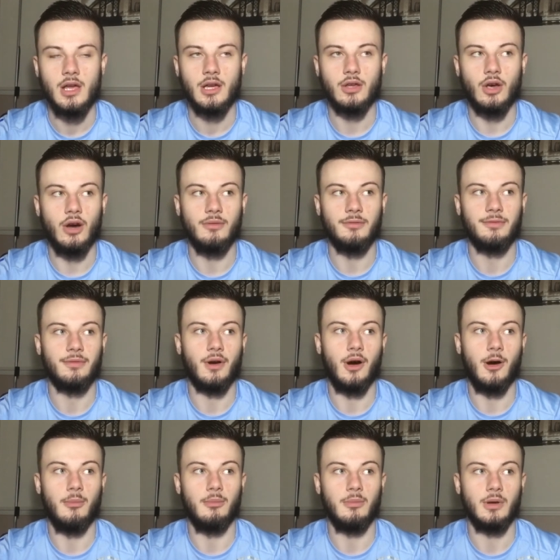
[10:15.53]
gone
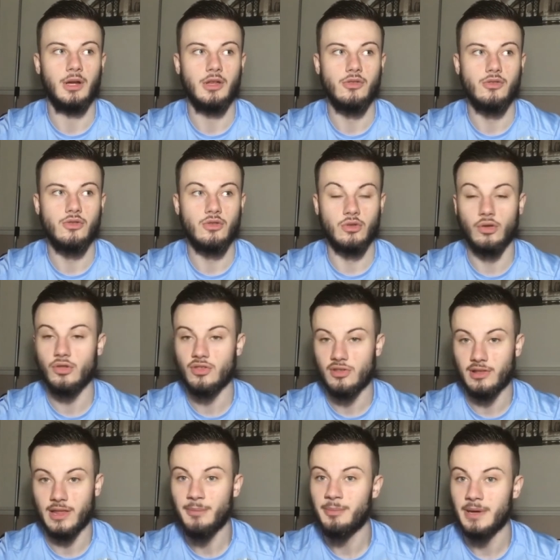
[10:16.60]
from just
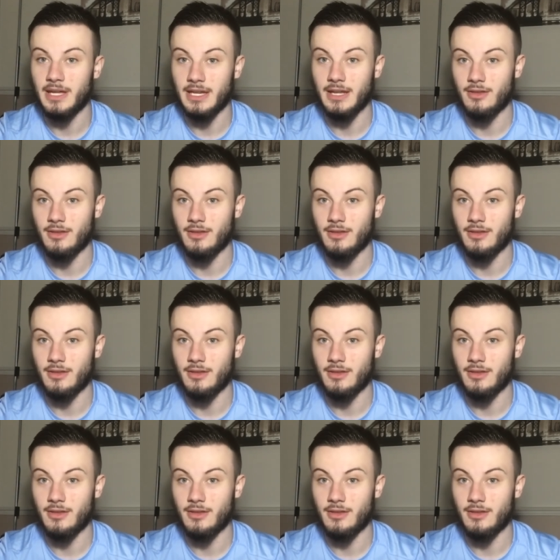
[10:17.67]
slipping